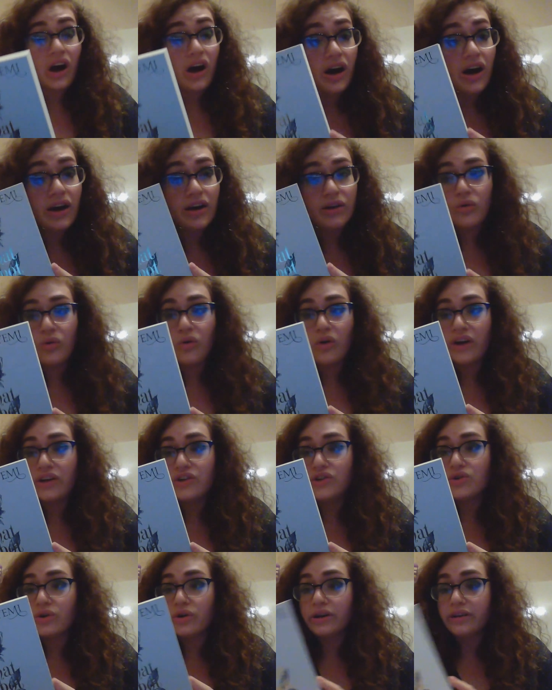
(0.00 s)
I quite
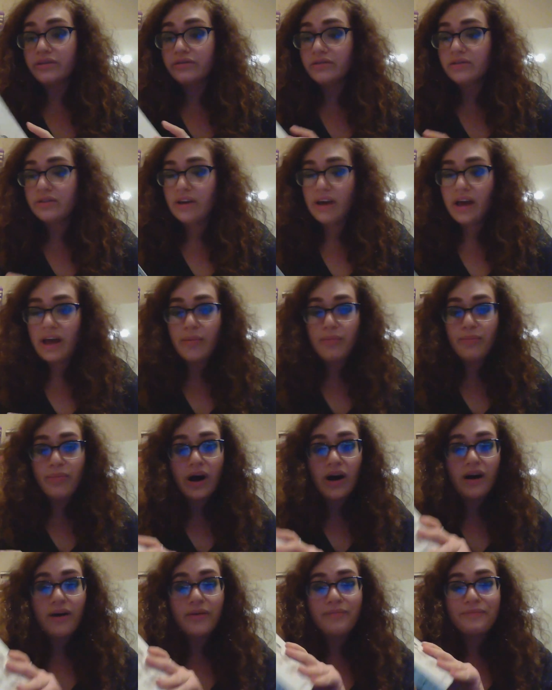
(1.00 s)
enjoy.
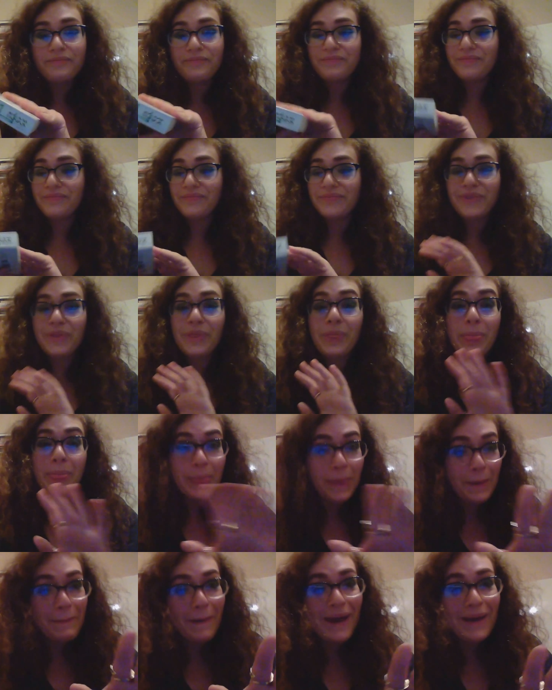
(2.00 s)
But
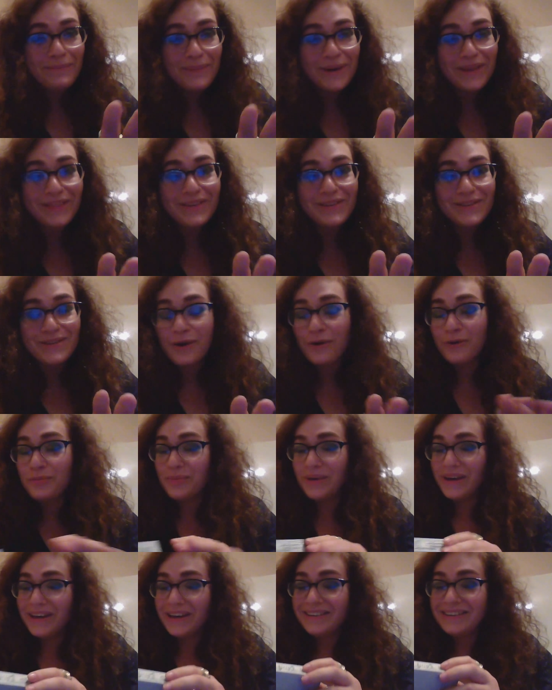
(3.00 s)
the main bit that sold
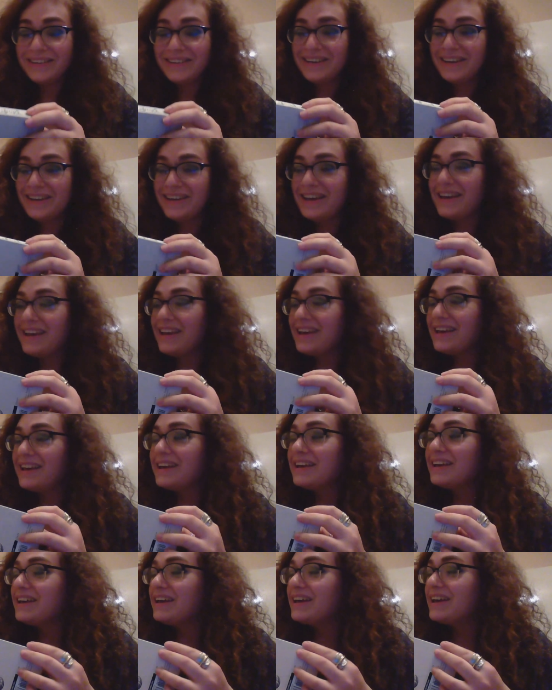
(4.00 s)
me
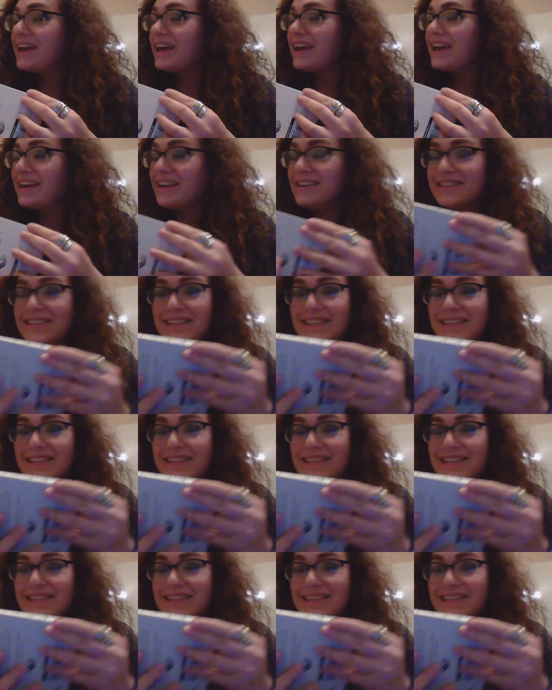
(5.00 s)
is